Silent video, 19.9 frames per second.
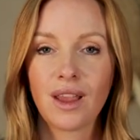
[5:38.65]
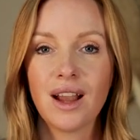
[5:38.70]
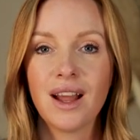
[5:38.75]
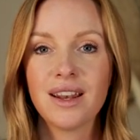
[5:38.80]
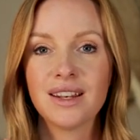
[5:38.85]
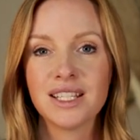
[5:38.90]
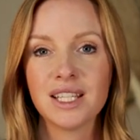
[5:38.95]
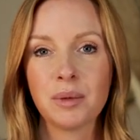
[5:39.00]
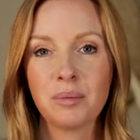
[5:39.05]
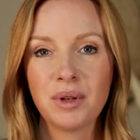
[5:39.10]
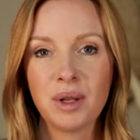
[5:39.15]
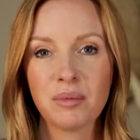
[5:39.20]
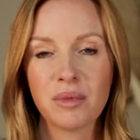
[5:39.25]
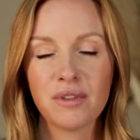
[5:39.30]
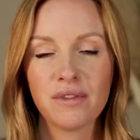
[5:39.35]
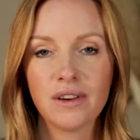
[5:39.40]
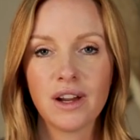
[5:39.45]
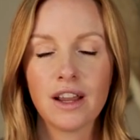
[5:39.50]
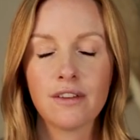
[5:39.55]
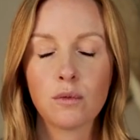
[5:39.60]
And tip number
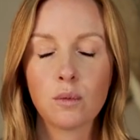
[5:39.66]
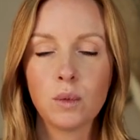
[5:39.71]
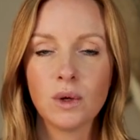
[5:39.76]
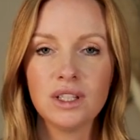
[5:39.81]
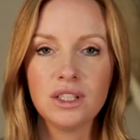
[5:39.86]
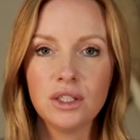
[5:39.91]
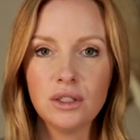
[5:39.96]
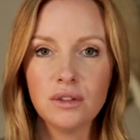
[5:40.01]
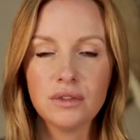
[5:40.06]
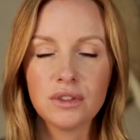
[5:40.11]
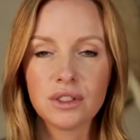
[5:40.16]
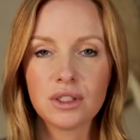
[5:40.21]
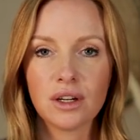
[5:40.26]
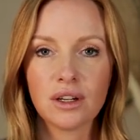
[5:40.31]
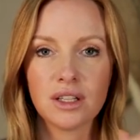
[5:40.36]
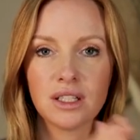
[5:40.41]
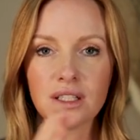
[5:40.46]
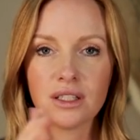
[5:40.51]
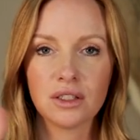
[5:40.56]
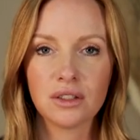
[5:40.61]
five, once you've
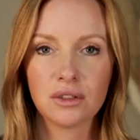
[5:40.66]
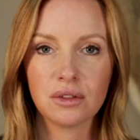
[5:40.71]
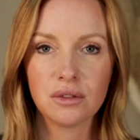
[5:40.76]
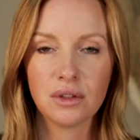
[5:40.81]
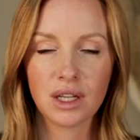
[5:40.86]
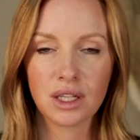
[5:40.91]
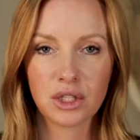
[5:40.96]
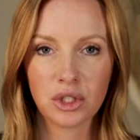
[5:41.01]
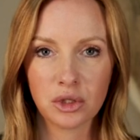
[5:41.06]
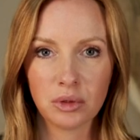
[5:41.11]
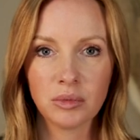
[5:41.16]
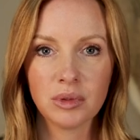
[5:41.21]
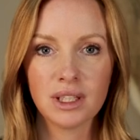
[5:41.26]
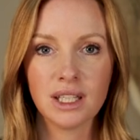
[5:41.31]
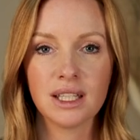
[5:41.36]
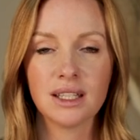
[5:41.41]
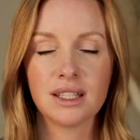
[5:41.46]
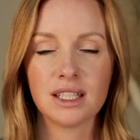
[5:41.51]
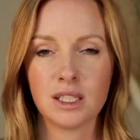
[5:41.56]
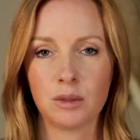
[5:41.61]
started to
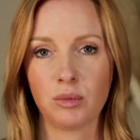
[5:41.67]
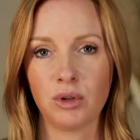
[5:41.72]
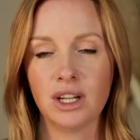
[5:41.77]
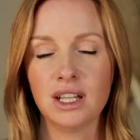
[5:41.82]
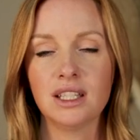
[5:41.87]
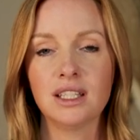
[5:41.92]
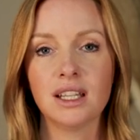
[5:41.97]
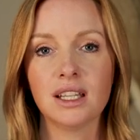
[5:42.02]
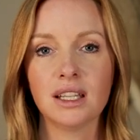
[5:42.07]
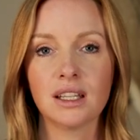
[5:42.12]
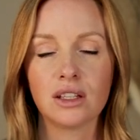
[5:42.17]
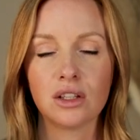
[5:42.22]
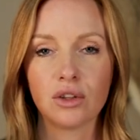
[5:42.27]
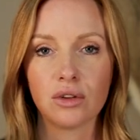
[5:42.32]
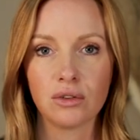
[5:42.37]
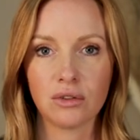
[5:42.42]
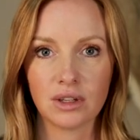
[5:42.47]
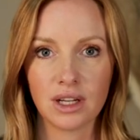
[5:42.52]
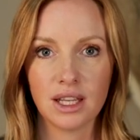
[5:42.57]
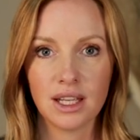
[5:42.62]
accumulate these pricing and
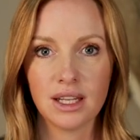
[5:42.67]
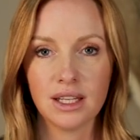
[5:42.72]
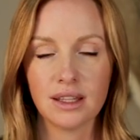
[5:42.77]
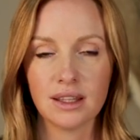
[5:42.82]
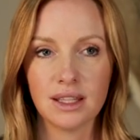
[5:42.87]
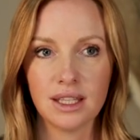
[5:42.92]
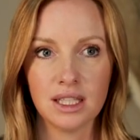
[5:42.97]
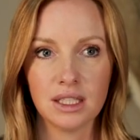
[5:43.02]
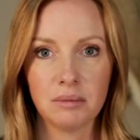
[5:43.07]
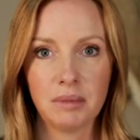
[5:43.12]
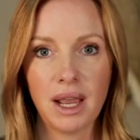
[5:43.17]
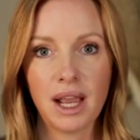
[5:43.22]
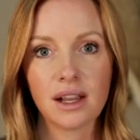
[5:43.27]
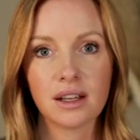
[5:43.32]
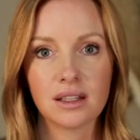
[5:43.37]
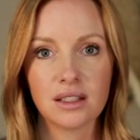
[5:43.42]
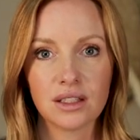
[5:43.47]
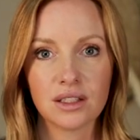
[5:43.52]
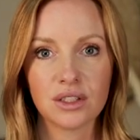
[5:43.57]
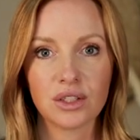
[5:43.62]
create these
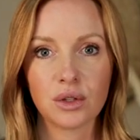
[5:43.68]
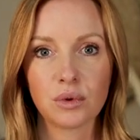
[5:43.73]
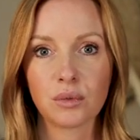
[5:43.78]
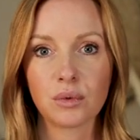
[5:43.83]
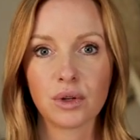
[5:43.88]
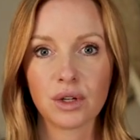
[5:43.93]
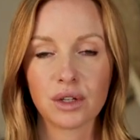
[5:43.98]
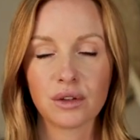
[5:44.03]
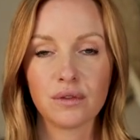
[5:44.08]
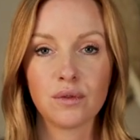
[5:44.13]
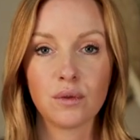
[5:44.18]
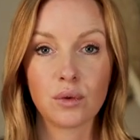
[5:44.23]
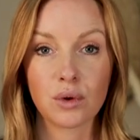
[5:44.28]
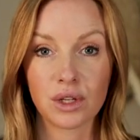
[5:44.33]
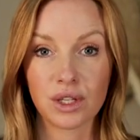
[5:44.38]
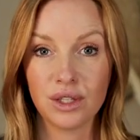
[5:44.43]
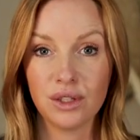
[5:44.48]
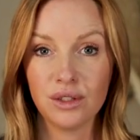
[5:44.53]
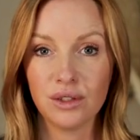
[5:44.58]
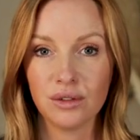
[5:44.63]
packages that work for
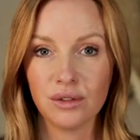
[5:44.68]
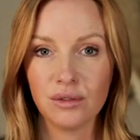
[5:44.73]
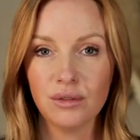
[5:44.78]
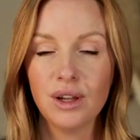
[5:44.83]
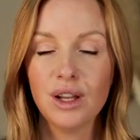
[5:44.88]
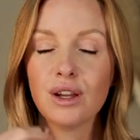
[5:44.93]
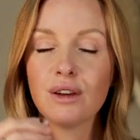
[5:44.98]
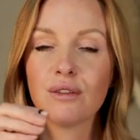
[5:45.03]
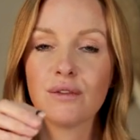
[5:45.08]
you,